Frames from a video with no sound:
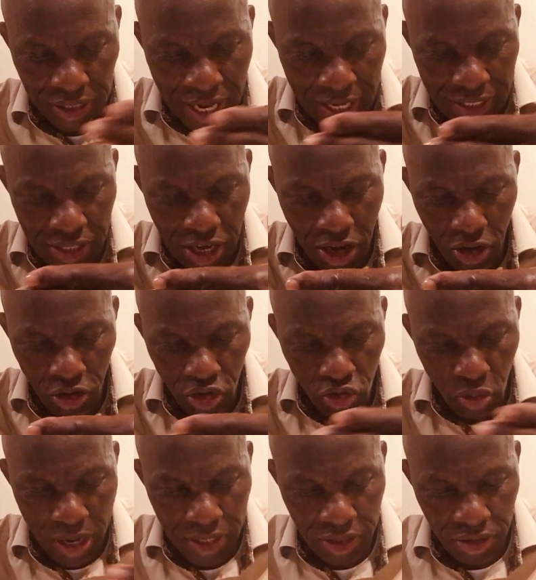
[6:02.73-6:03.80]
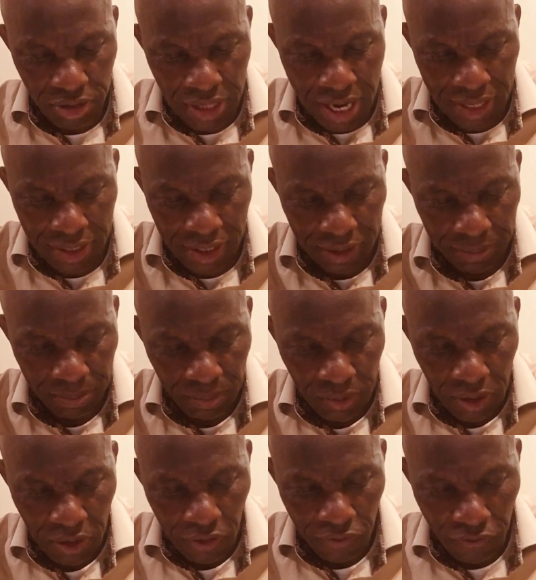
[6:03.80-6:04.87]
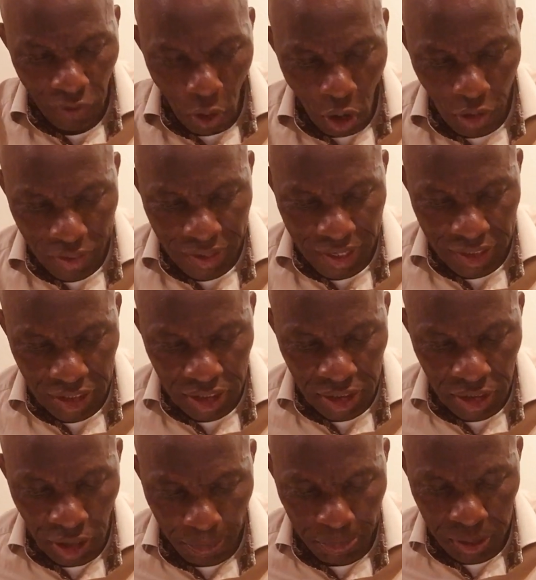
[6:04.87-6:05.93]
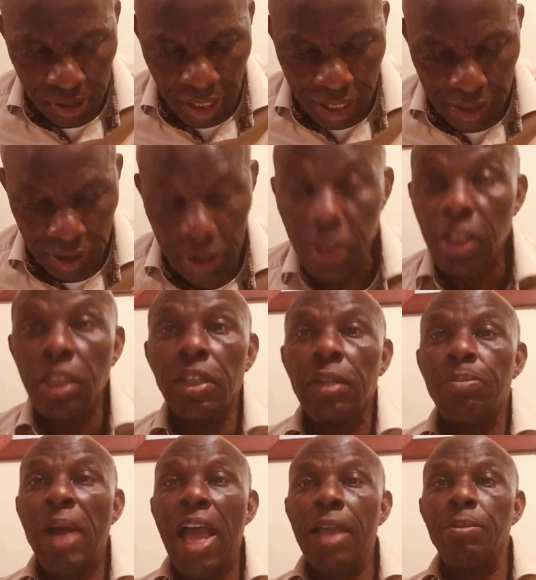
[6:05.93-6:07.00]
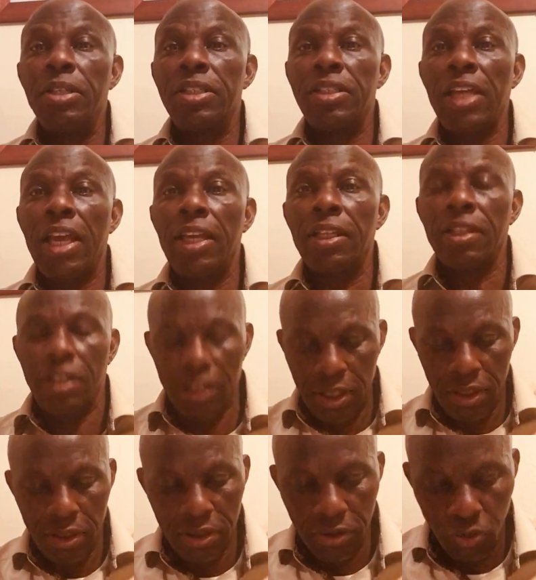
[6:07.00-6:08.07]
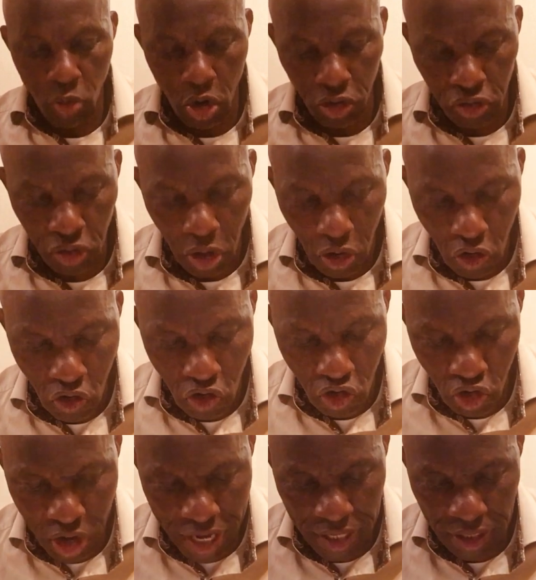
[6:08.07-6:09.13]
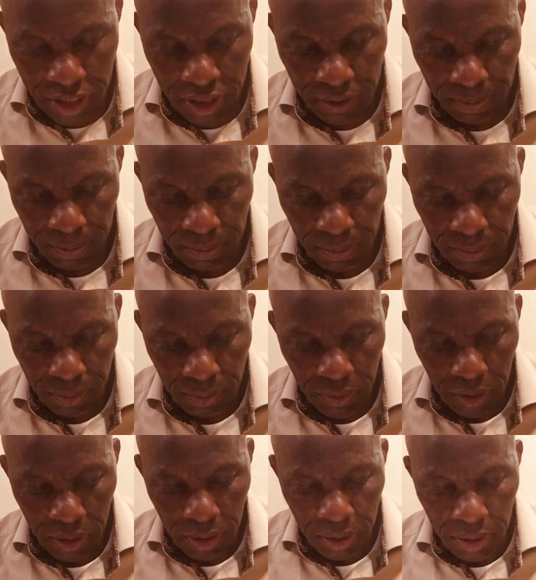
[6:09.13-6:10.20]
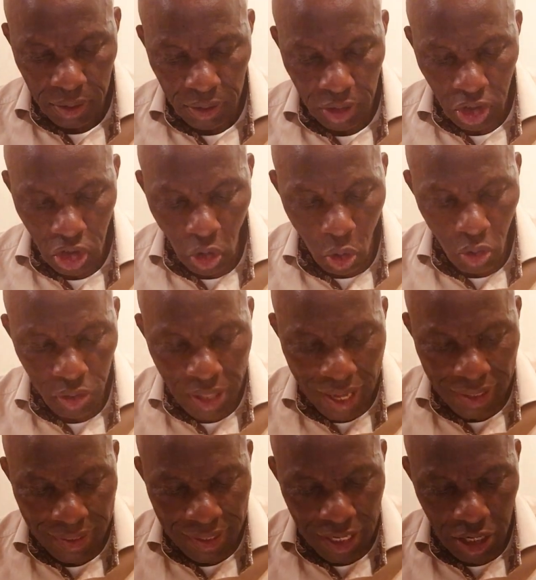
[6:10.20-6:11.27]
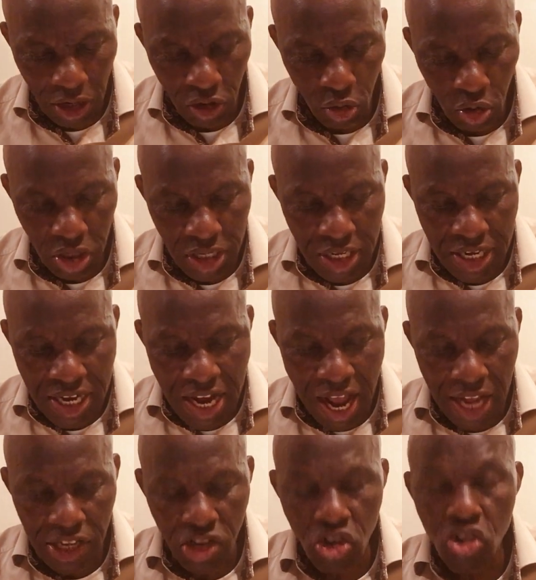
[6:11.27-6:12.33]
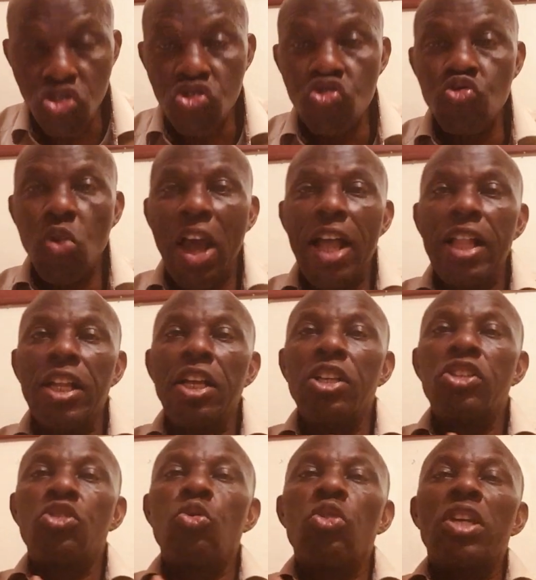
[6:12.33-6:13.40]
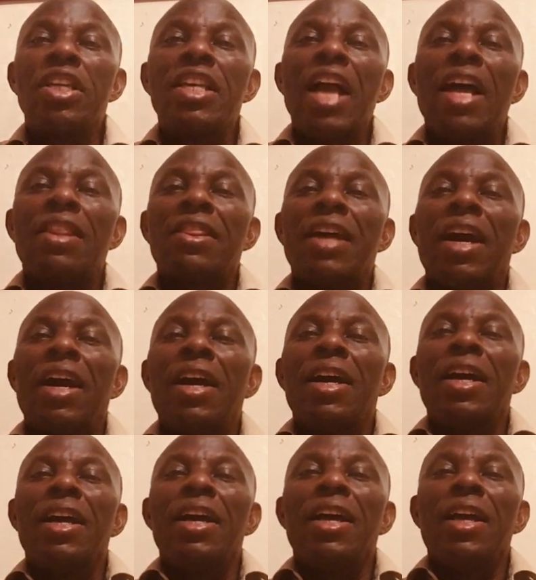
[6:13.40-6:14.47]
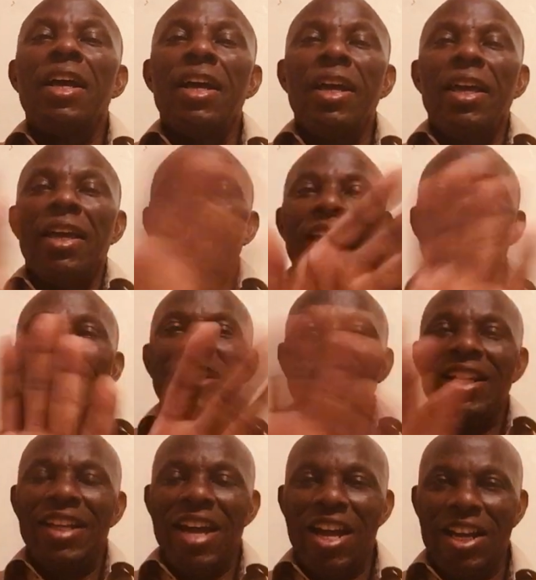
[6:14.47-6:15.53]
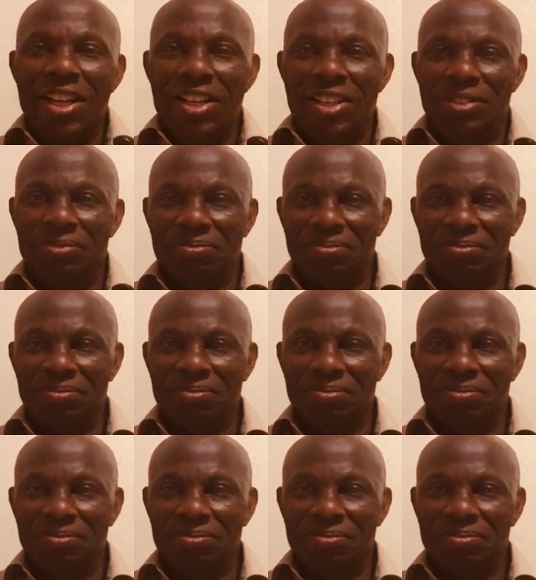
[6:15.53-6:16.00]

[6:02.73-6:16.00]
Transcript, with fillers: that now. Dwell together. For their substance, the Bible said, was great, so that they could not dwell together any longer